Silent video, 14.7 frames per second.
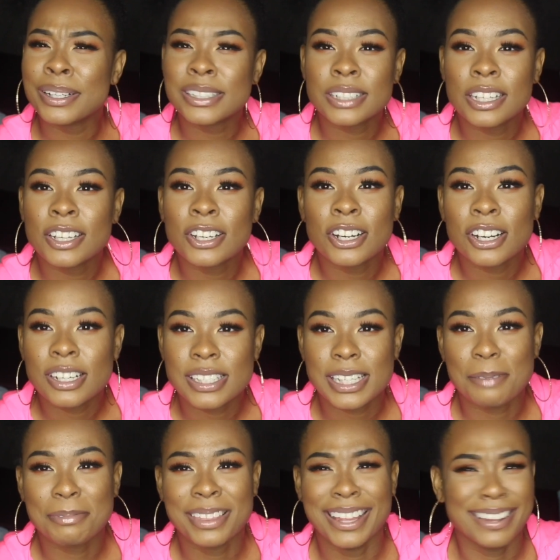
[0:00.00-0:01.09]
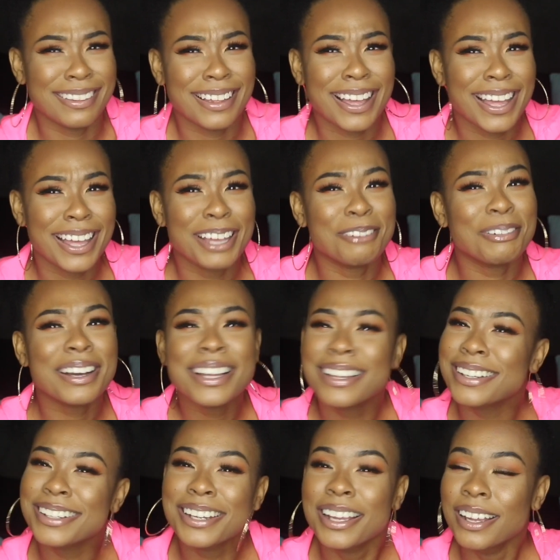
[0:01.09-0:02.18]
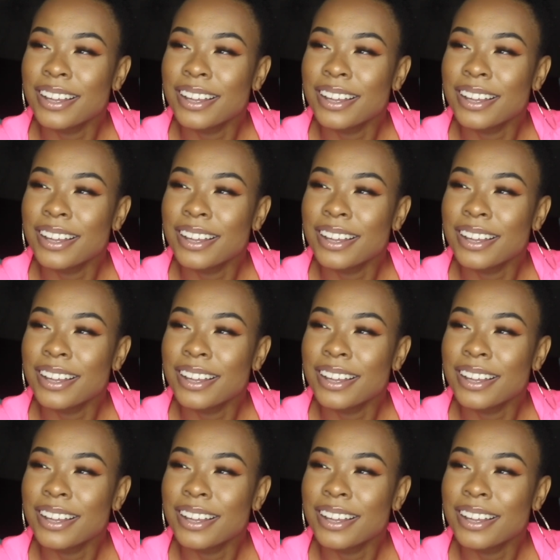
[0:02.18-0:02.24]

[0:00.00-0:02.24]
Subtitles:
each other or something. Like, what?